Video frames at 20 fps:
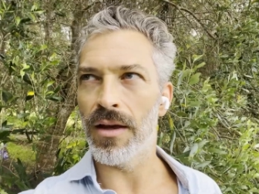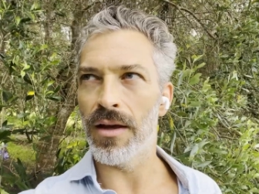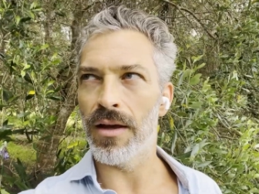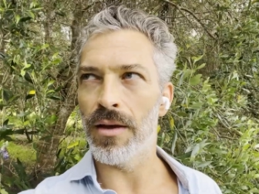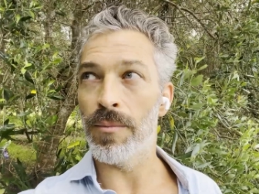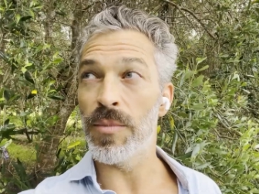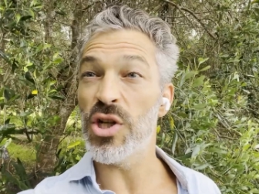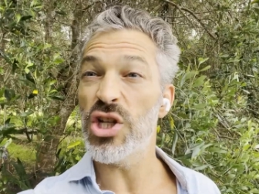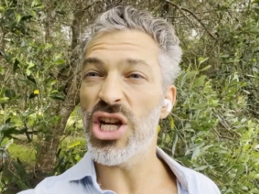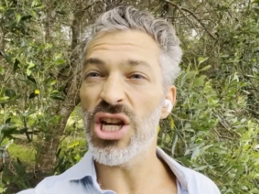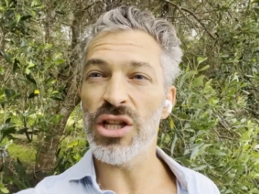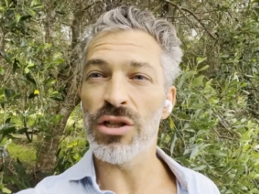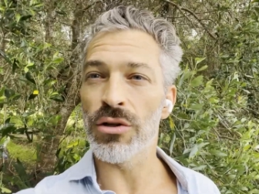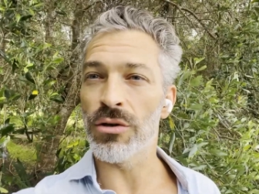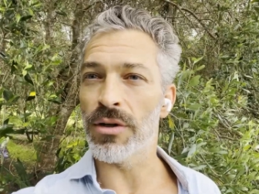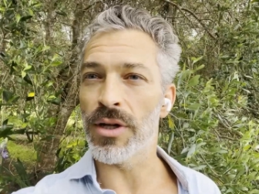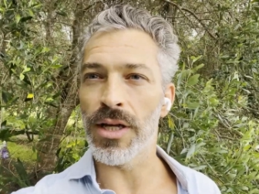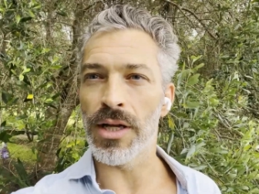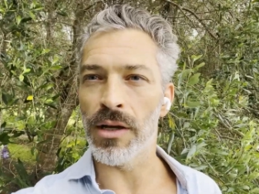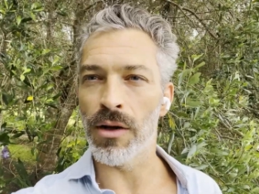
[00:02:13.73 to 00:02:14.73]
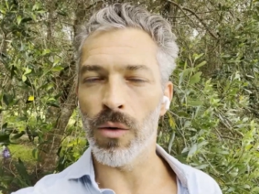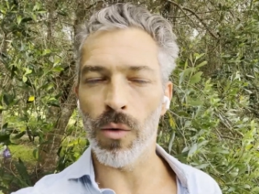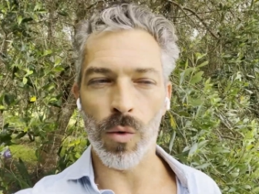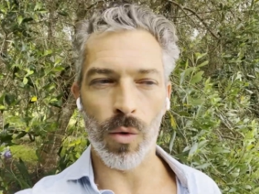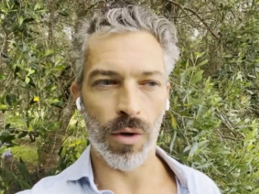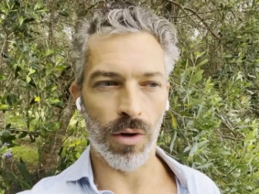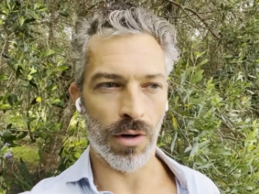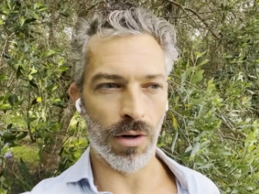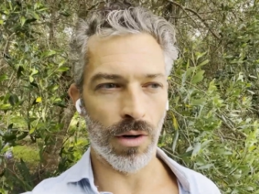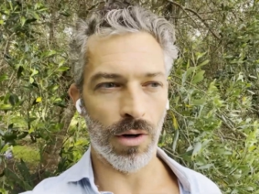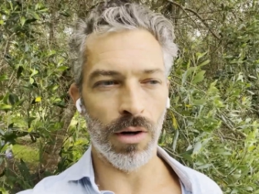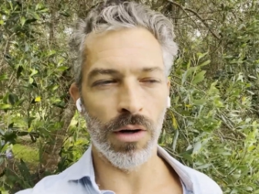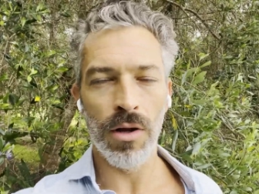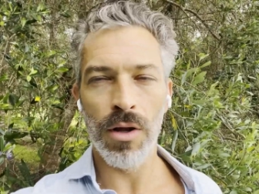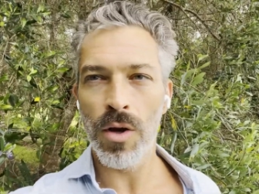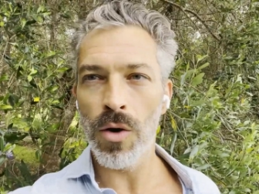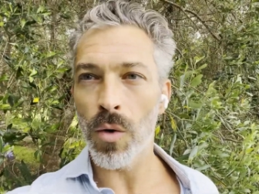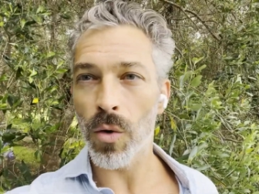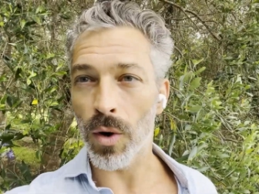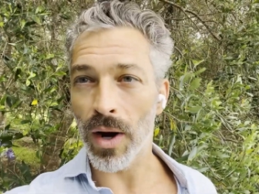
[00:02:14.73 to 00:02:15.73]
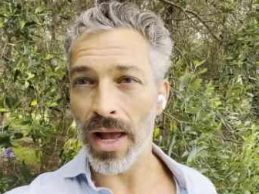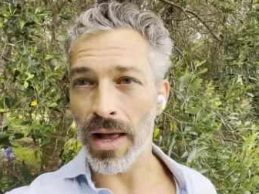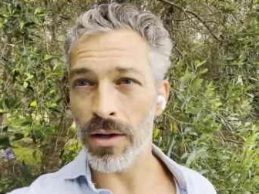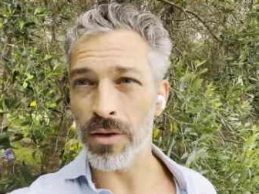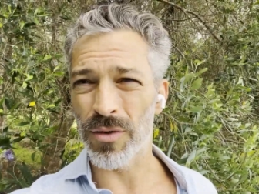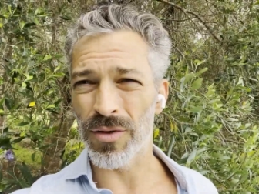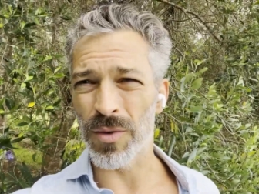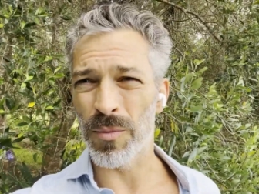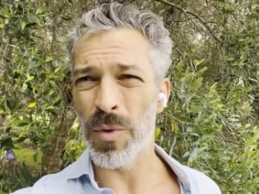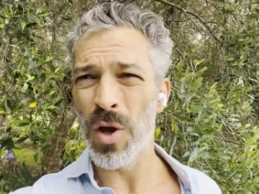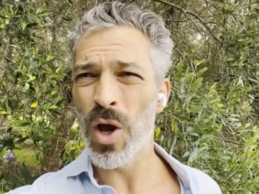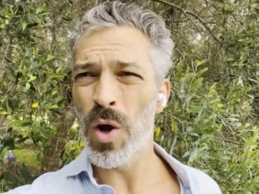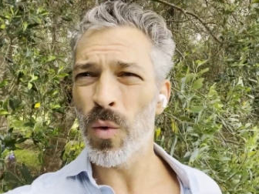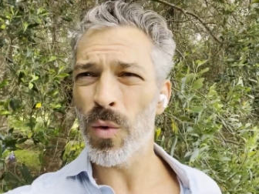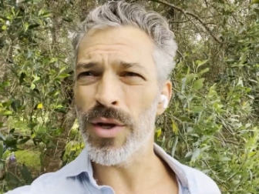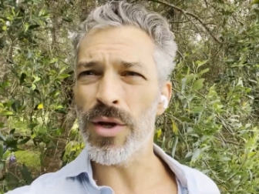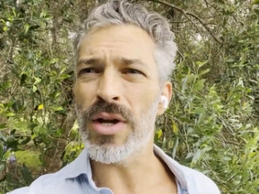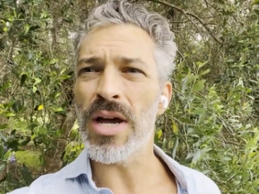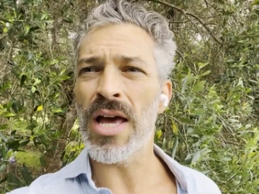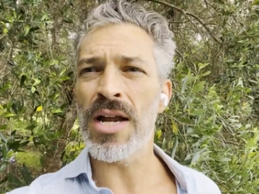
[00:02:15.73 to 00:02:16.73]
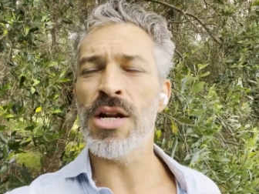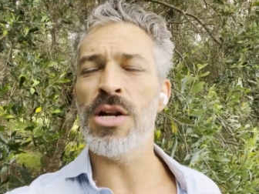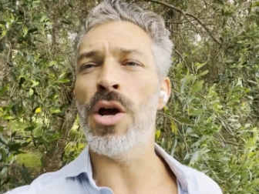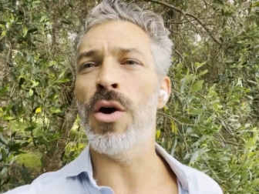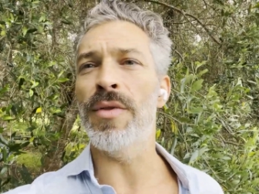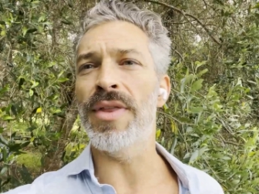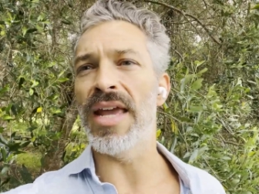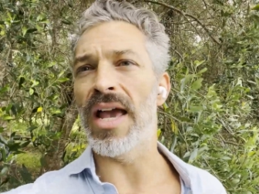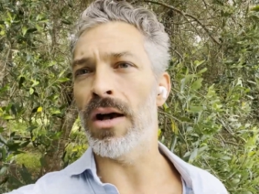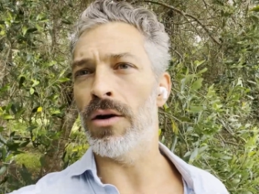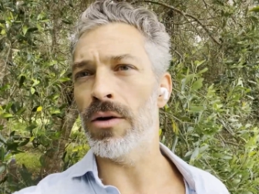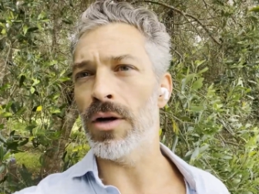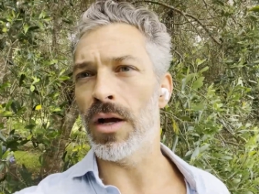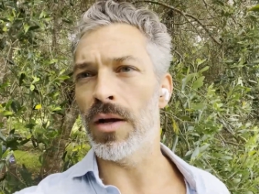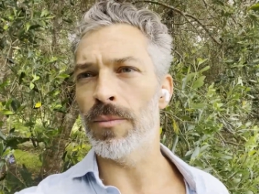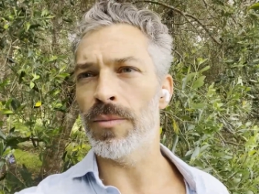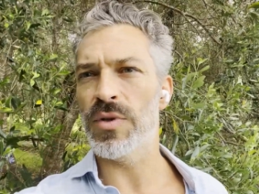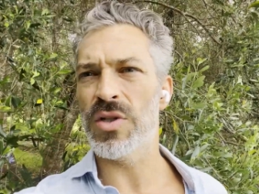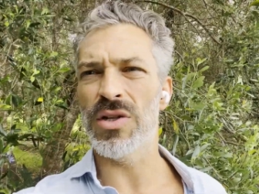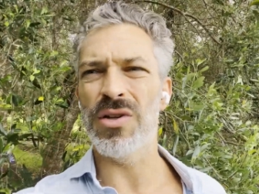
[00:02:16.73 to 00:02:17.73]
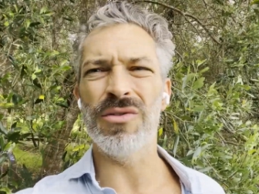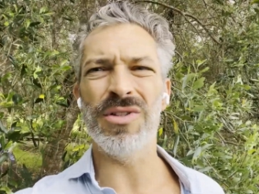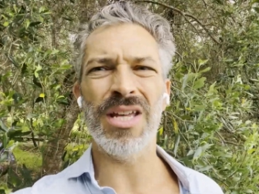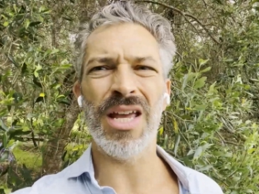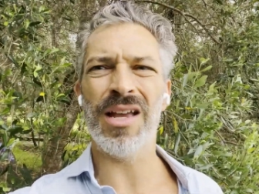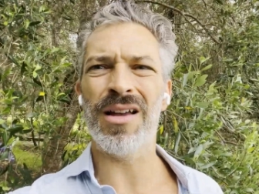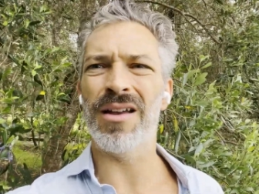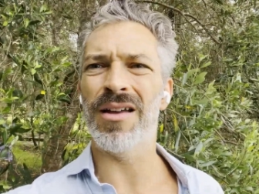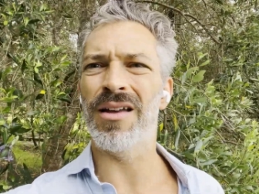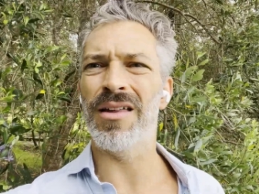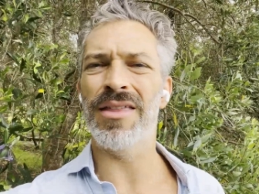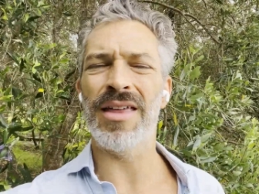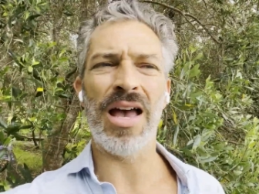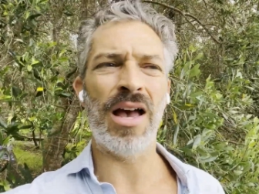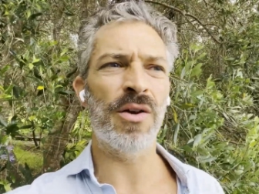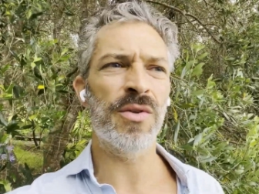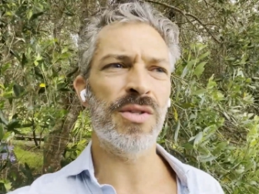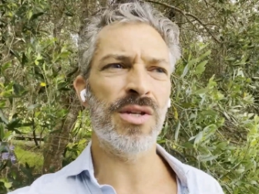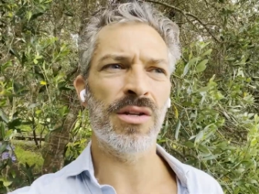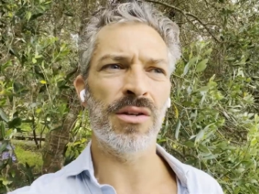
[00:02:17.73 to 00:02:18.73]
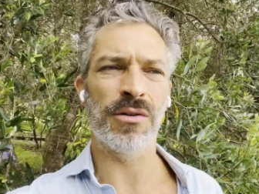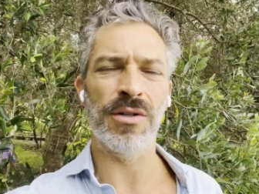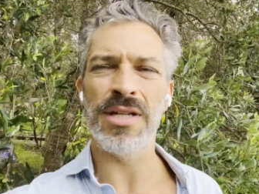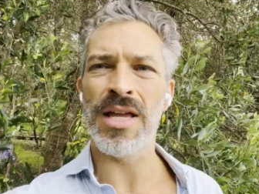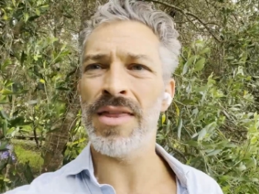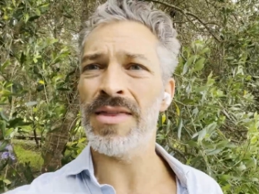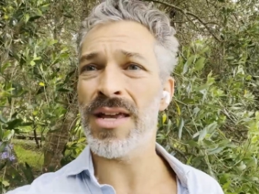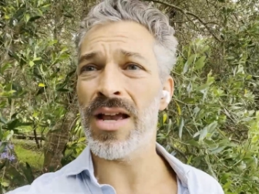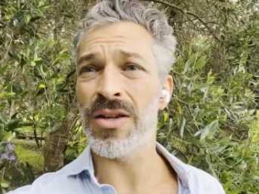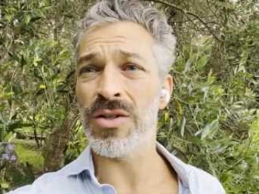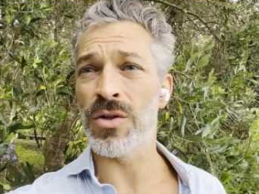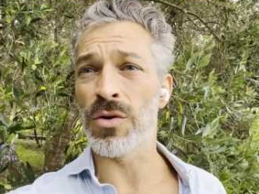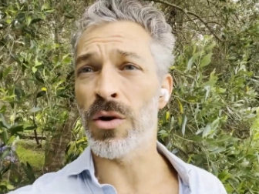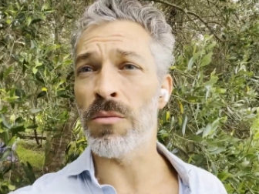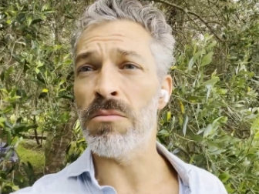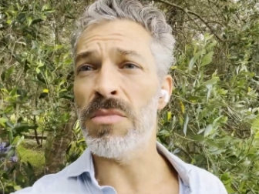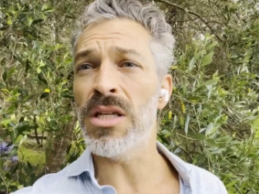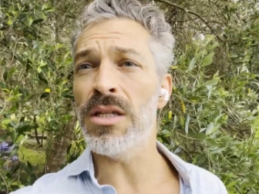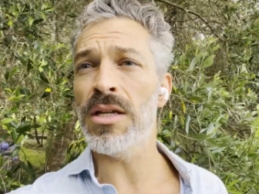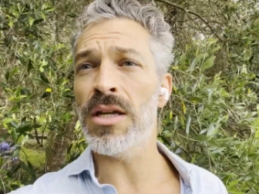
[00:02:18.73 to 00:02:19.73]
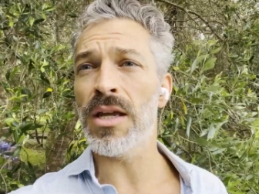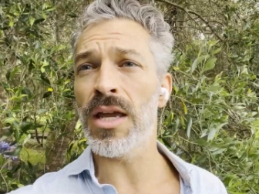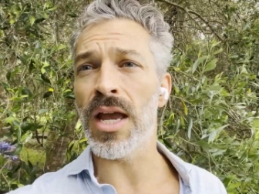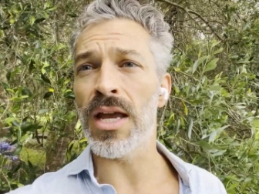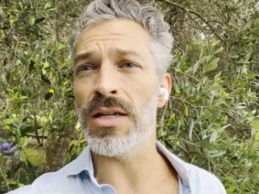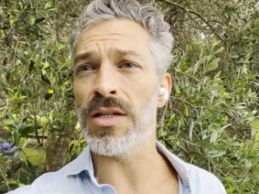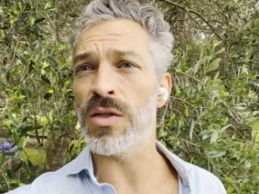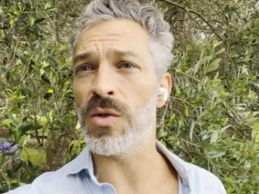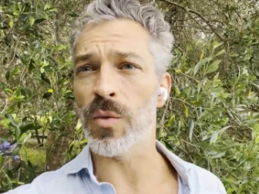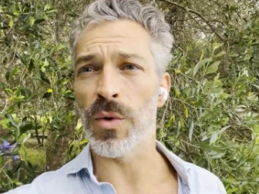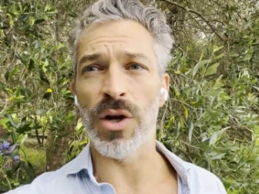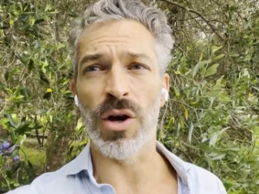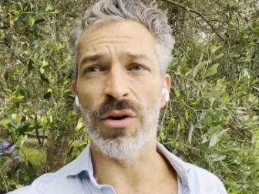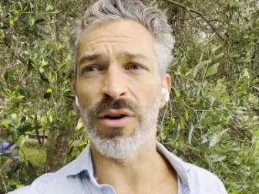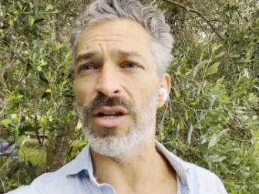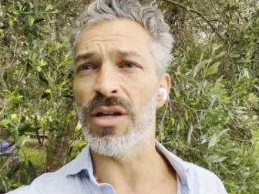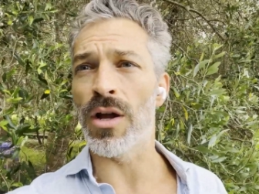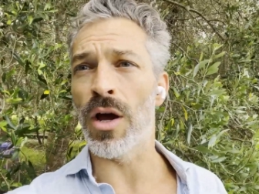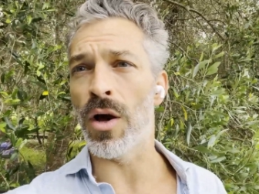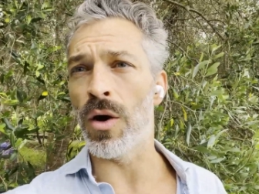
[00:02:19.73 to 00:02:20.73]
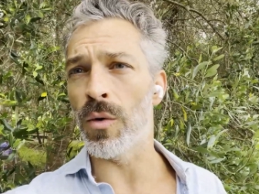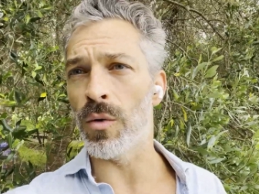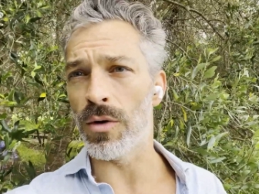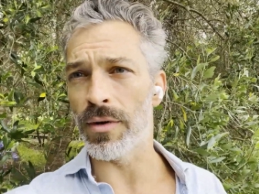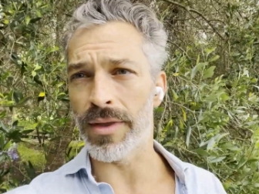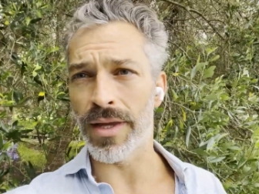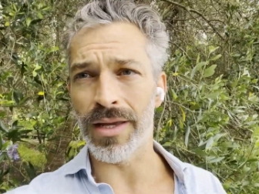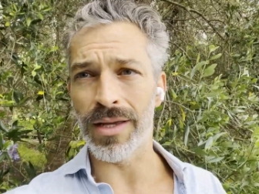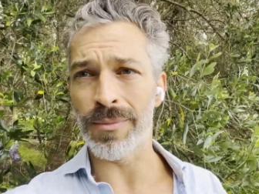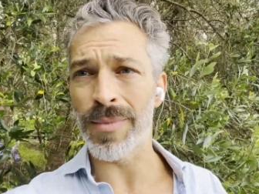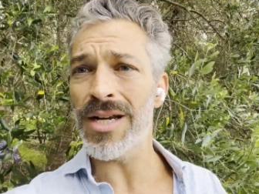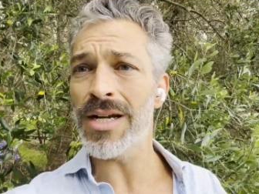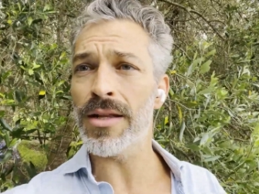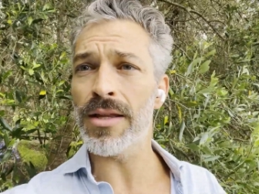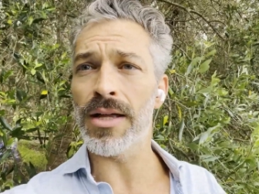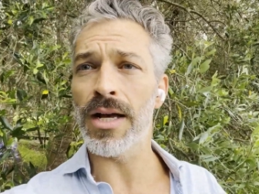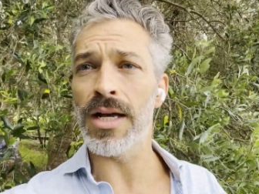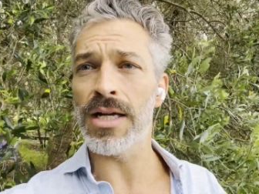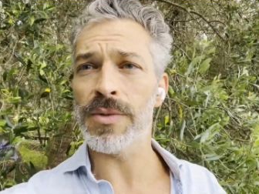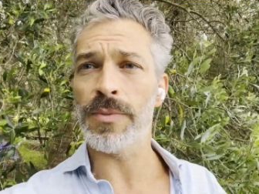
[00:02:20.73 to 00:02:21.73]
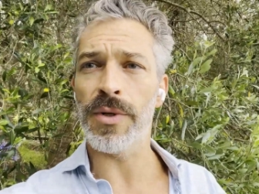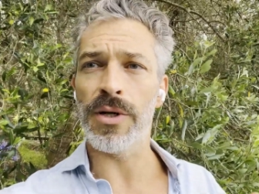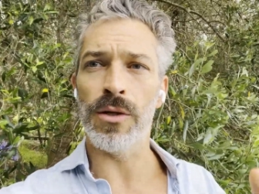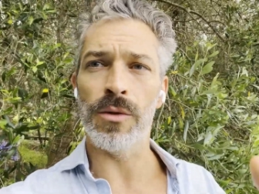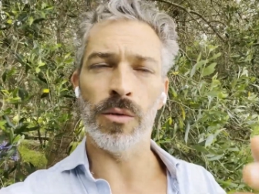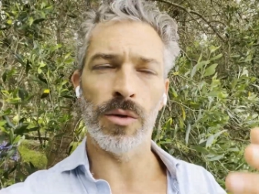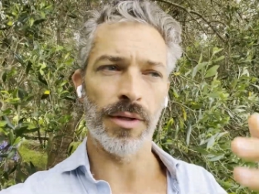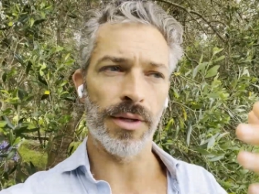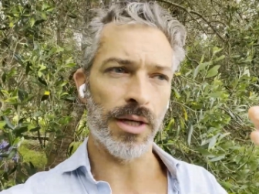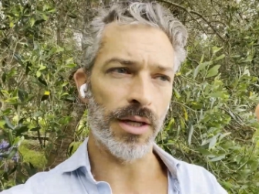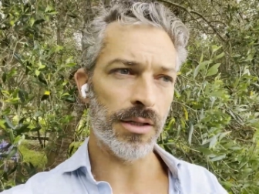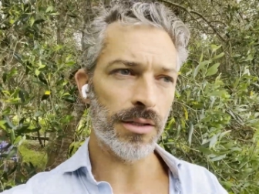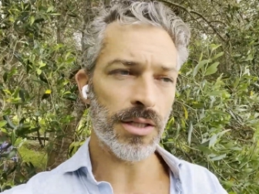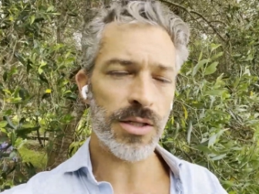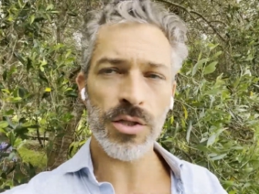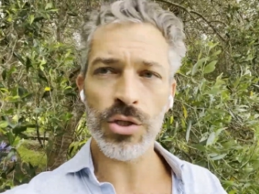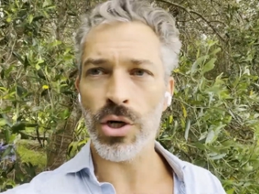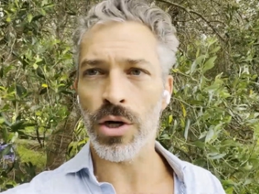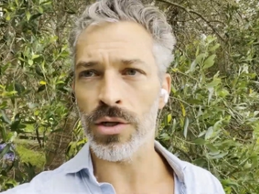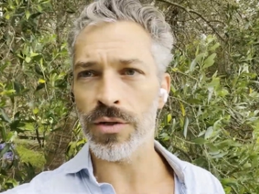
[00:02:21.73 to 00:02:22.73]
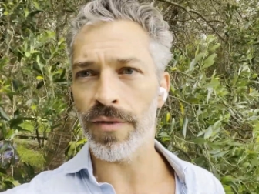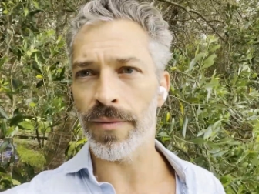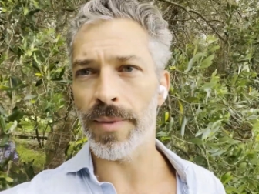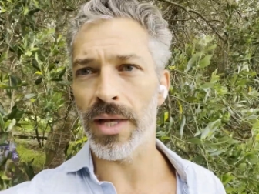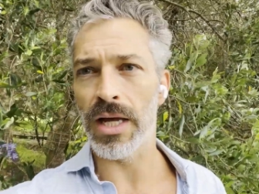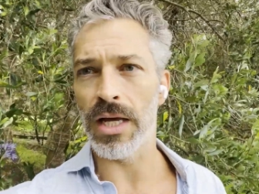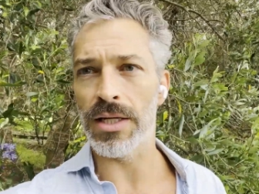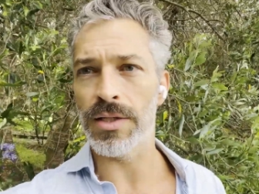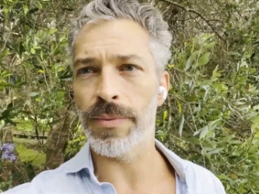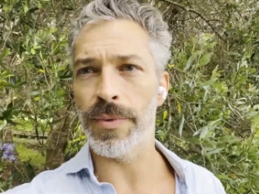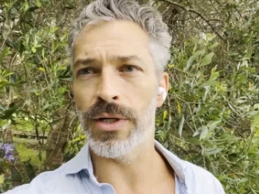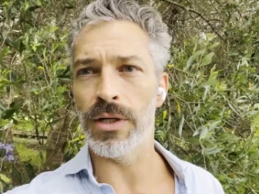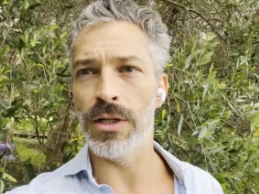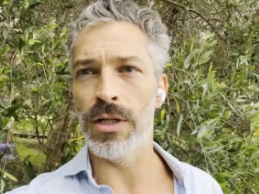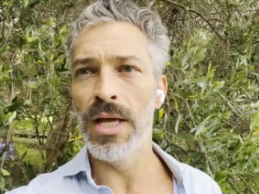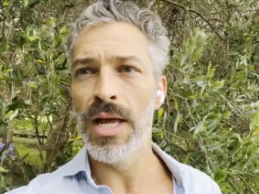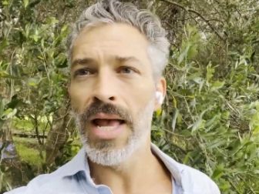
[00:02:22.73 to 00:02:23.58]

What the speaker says: machine learning or algorithm, where you kind of know the outcome. So you take 1,000 or 10,000 or 1,000,000 cases where you already know, were they admitted to the hospital, were they discharged from the hospital,